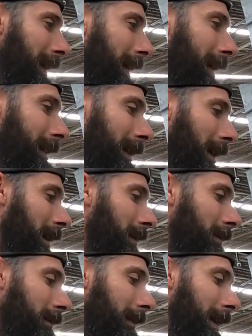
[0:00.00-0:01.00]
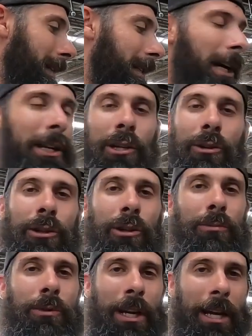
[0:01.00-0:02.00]
He's got a
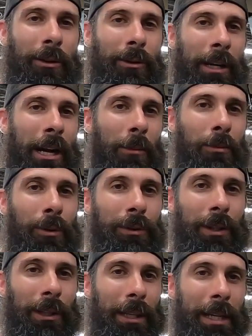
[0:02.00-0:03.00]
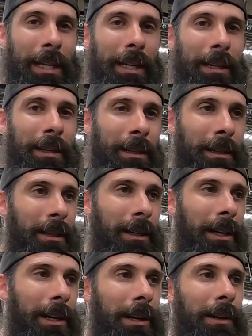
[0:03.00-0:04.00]
YouTube channel, and I'll put the link
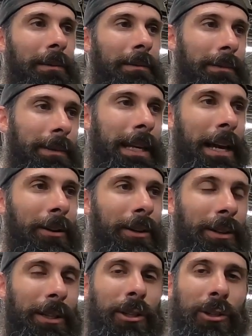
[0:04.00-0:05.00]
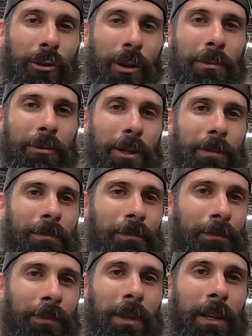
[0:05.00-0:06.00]
down in the description.
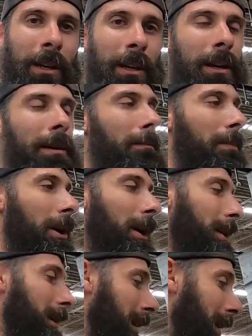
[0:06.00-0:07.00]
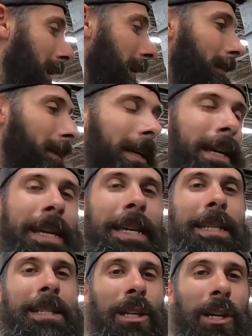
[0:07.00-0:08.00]
But
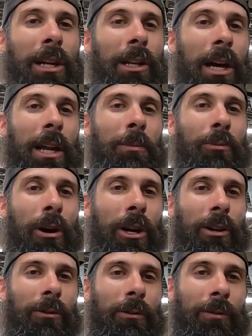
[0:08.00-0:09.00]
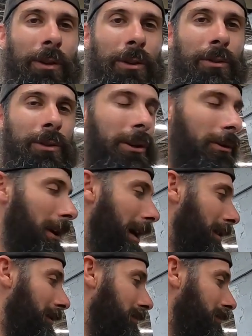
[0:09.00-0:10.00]
he has done a lot of product reviews on
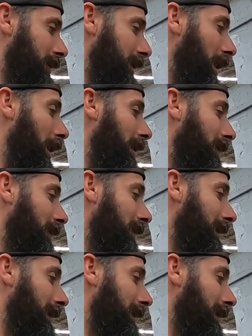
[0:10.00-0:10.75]
our stuff.